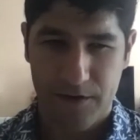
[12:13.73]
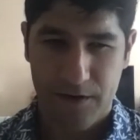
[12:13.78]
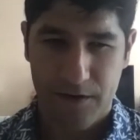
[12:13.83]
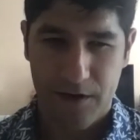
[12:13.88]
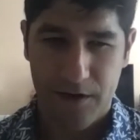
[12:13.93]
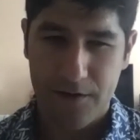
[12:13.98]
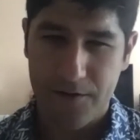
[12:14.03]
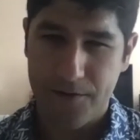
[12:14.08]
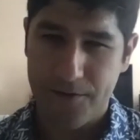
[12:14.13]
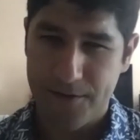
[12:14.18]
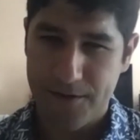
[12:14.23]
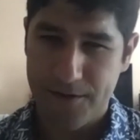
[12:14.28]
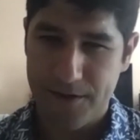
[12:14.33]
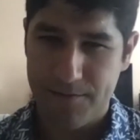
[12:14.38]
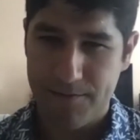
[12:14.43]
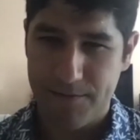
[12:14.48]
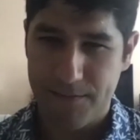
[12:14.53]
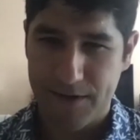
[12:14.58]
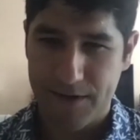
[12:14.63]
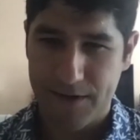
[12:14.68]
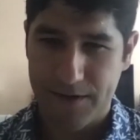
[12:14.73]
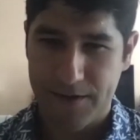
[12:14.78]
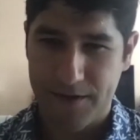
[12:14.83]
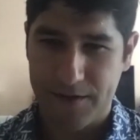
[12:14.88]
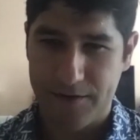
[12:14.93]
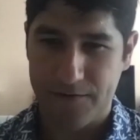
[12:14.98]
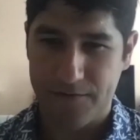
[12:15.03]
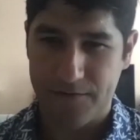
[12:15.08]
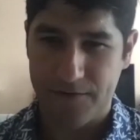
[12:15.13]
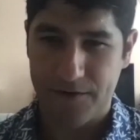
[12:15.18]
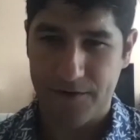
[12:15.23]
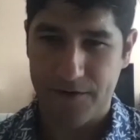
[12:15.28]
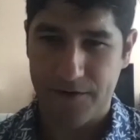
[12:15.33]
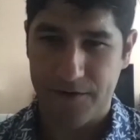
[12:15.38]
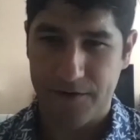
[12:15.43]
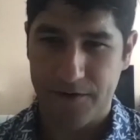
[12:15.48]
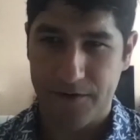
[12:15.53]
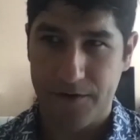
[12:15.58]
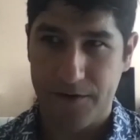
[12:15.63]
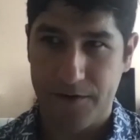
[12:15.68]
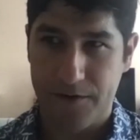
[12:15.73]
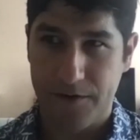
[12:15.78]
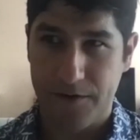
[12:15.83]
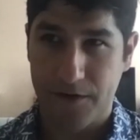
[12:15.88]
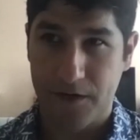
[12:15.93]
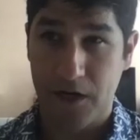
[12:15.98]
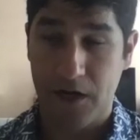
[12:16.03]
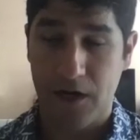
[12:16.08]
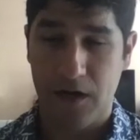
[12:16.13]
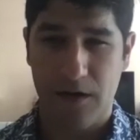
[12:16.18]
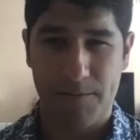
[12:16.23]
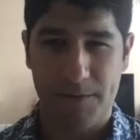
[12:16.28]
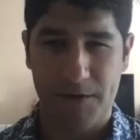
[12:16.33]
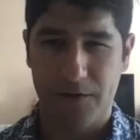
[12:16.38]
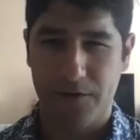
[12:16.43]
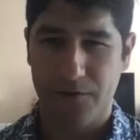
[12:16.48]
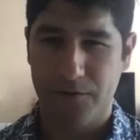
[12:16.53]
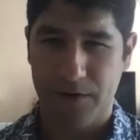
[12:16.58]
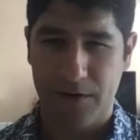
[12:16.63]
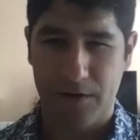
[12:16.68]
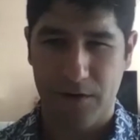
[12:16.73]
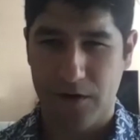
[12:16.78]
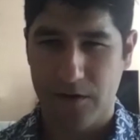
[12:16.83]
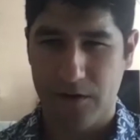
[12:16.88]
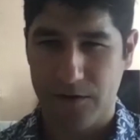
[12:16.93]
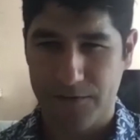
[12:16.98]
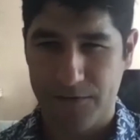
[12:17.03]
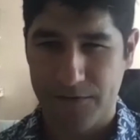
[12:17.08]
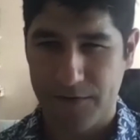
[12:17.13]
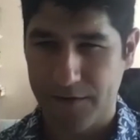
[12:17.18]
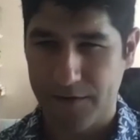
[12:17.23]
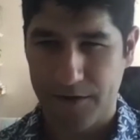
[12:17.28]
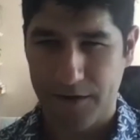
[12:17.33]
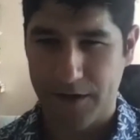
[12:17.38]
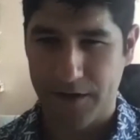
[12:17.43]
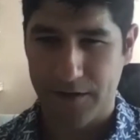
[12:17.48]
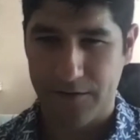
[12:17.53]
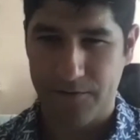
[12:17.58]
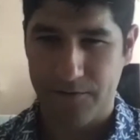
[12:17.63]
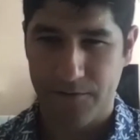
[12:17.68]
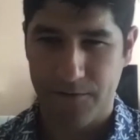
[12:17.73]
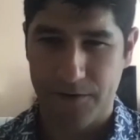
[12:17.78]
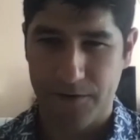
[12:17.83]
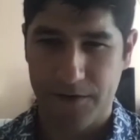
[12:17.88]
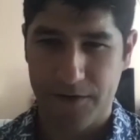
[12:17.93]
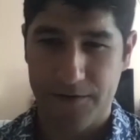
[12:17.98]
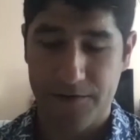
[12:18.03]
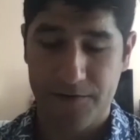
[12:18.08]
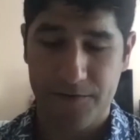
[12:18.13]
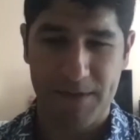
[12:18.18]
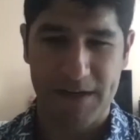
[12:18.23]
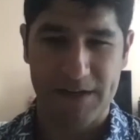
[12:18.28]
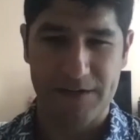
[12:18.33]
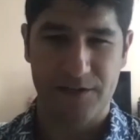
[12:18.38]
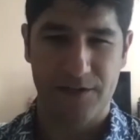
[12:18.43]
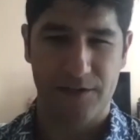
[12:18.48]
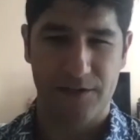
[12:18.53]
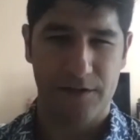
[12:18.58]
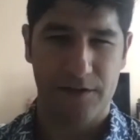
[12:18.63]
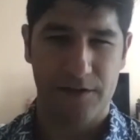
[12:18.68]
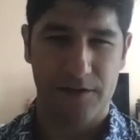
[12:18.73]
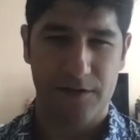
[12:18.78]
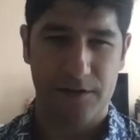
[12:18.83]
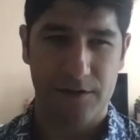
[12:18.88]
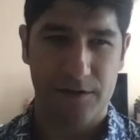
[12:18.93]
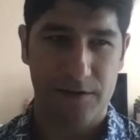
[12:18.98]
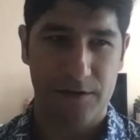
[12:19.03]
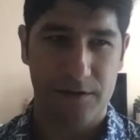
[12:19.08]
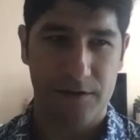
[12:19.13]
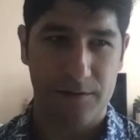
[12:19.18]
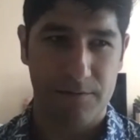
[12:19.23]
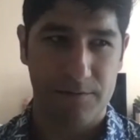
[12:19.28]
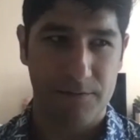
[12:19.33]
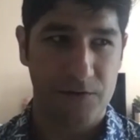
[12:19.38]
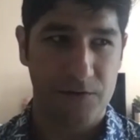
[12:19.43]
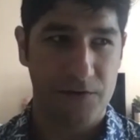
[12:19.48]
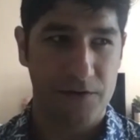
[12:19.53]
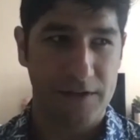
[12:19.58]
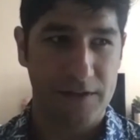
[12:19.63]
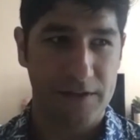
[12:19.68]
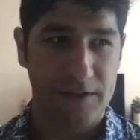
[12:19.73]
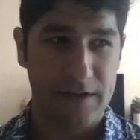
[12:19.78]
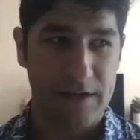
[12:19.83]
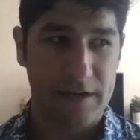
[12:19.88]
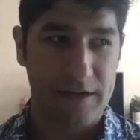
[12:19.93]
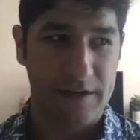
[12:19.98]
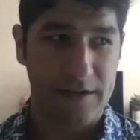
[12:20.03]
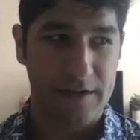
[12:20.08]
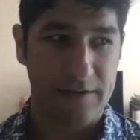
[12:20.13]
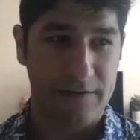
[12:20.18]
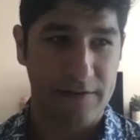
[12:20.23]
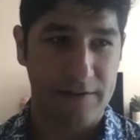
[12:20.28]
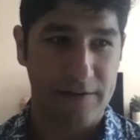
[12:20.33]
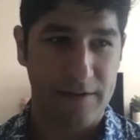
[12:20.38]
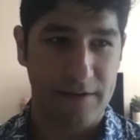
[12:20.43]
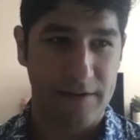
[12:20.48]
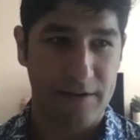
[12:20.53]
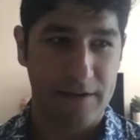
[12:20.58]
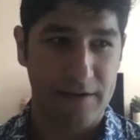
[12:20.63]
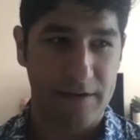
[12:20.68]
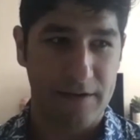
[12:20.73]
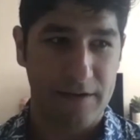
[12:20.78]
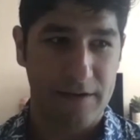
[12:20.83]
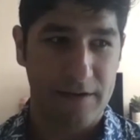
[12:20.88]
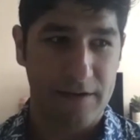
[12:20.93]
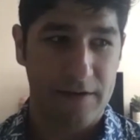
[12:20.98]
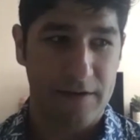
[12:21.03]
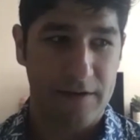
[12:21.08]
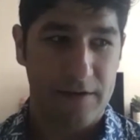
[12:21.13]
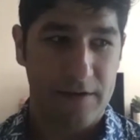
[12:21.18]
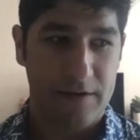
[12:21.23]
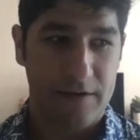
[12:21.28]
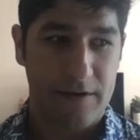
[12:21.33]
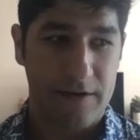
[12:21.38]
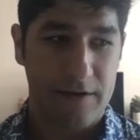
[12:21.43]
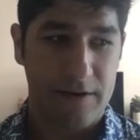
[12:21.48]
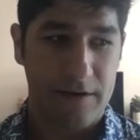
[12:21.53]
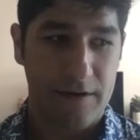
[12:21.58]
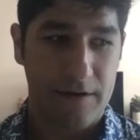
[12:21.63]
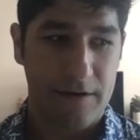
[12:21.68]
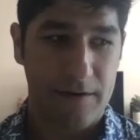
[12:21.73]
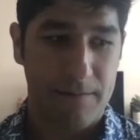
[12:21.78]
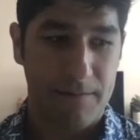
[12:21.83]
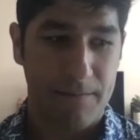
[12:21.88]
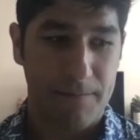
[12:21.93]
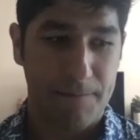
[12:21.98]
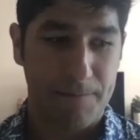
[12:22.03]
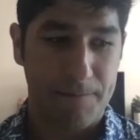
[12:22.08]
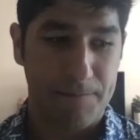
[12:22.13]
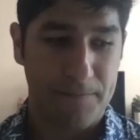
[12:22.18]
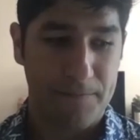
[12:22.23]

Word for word: a theme that I think is very uh, common throughout all of Southern California, especially um, during the nineties. I think um,